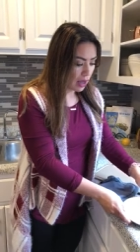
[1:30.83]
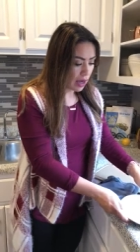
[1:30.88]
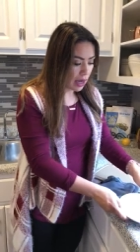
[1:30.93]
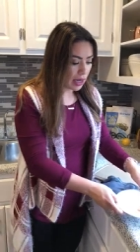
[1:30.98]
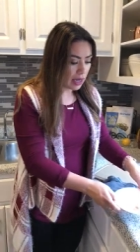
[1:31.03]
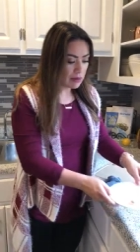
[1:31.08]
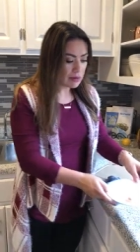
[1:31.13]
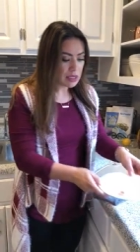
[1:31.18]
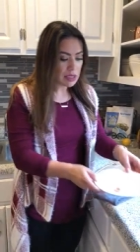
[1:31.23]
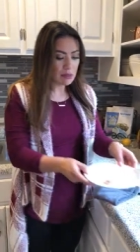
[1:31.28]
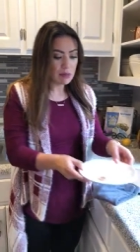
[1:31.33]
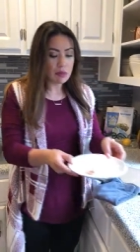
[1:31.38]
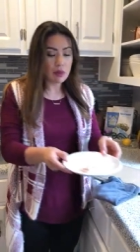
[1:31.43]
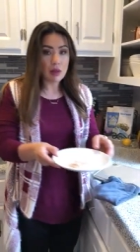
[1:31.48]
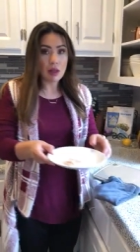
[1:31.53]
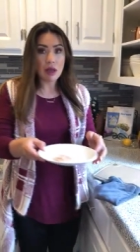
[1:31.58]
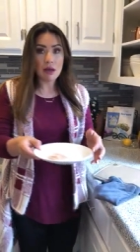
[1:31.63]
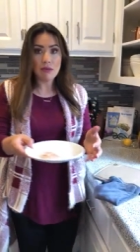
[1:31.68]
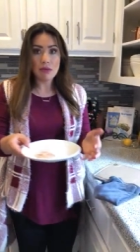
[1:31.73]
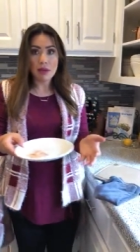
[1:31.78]
I have
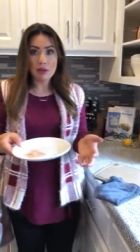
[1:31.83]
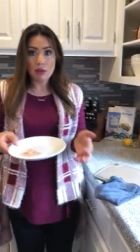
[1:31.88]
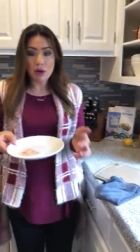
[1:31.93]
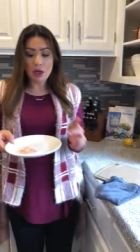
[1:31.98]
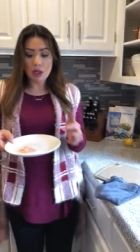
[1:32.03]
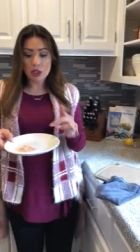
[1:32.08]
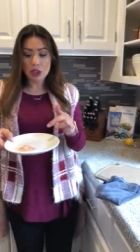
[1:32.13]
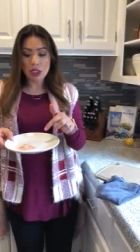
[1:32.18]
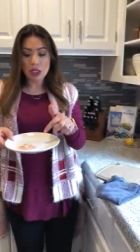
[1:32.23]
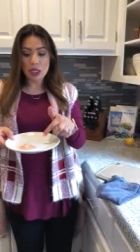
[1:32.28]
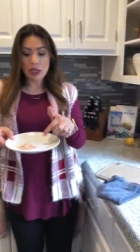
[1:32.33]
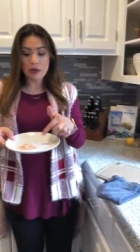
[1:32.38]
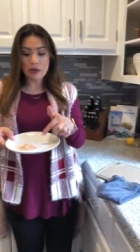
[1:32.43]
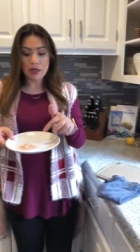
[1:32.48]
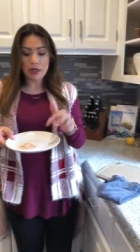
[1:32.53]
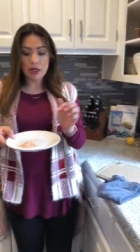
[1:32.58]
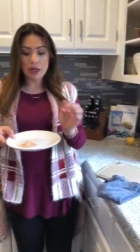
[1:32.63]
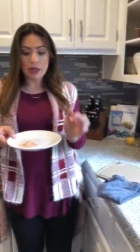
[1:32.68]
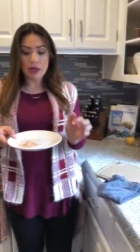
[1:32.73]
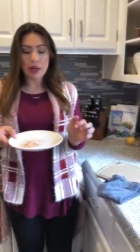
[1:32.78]
some lovely raw chicken
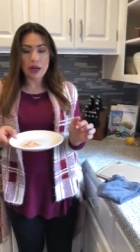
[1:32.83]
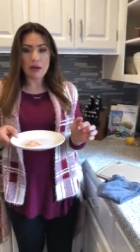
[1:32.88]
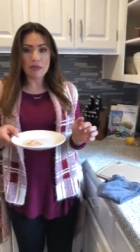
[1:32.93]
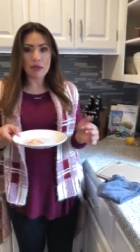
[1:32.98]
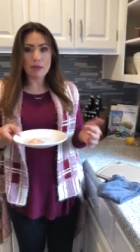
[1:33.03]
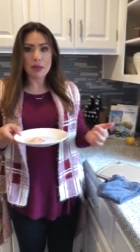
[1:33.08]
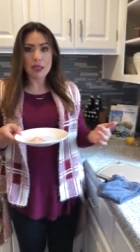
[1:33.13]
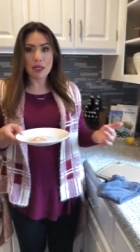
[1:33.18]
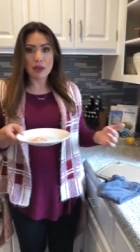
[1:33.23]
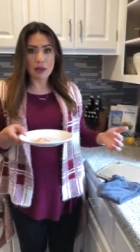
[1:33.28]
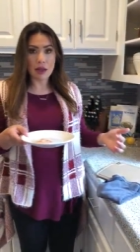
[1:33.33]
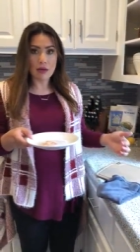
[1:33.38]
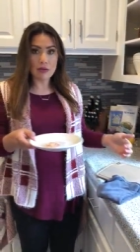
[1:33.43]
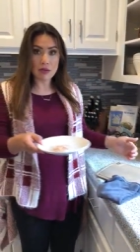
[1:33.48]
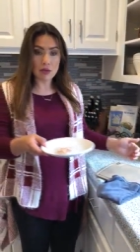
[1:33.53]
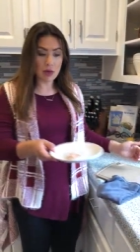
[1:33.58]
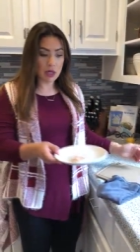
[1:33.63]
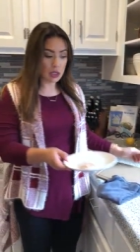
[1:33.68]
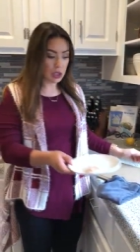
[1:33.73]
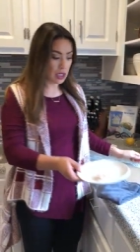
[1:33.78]
right here. Everybody
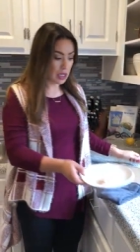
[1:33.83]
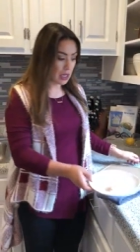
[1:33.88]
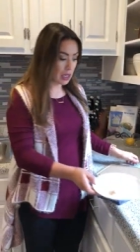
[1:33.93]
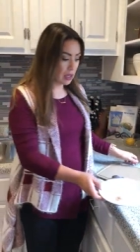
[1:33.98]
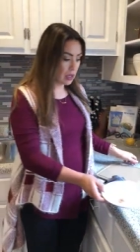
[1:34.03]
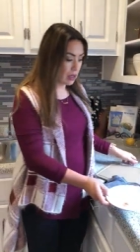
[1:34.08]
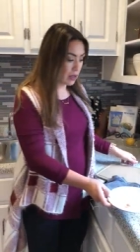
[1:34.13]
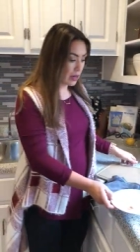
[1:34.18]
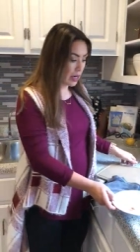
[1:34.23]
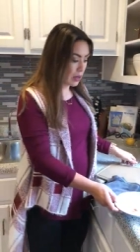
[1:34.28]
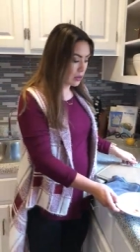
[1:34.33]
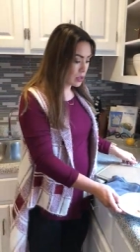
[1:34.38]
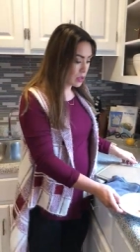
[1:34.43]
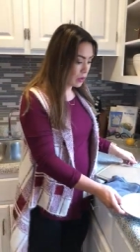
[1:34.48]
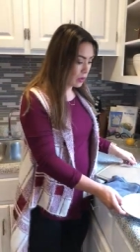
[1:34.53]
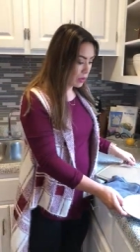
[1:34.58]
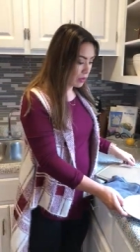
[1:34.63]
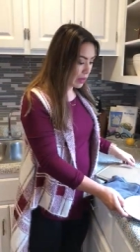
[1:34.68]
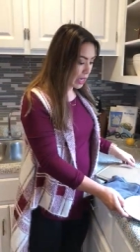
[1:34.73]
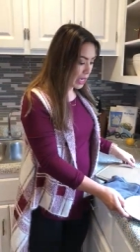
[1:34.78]
loves raw chicken in their
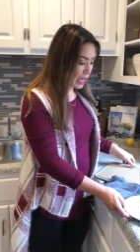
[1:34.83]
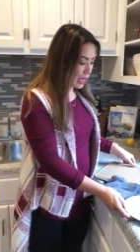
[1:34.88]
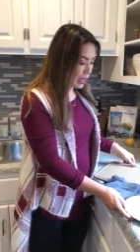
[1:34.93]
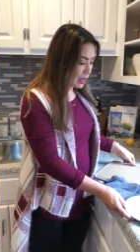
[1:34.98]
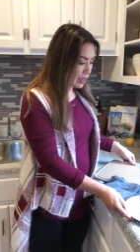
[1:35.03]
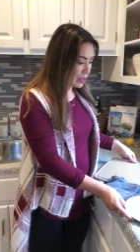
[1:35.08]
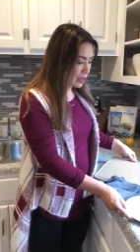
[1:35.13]
household, right?